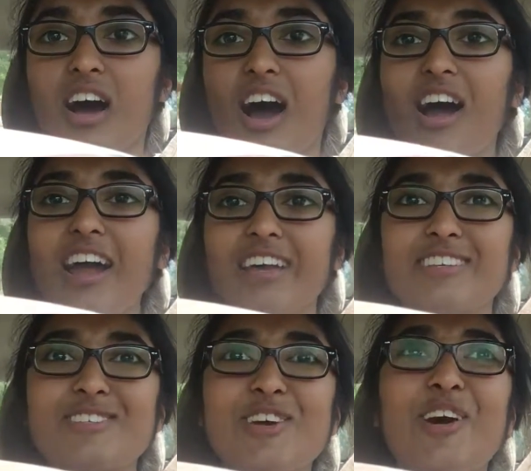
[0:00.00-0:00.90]
Alright,
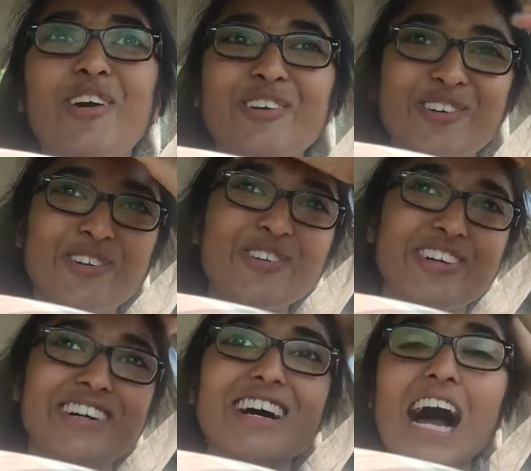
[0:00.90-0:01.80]
so
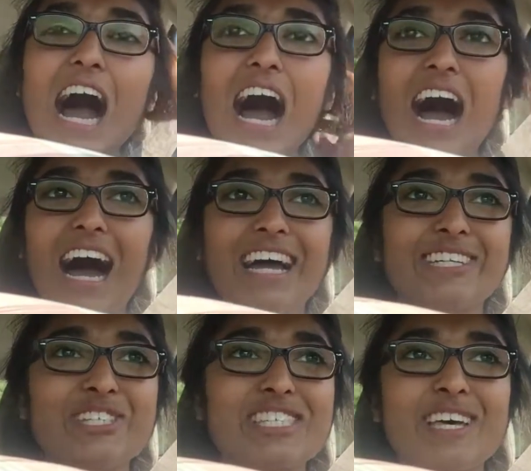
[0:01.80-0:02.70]
cool. I
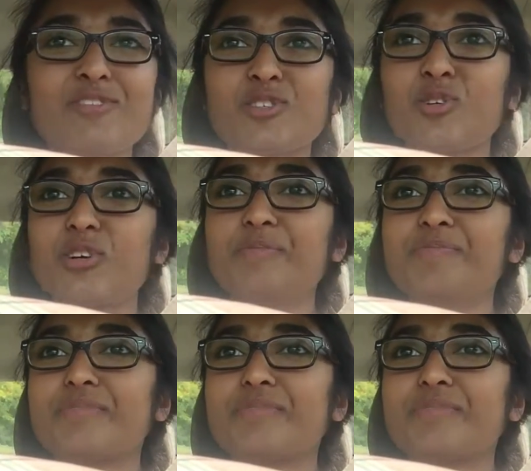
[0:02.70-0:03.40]
just left school,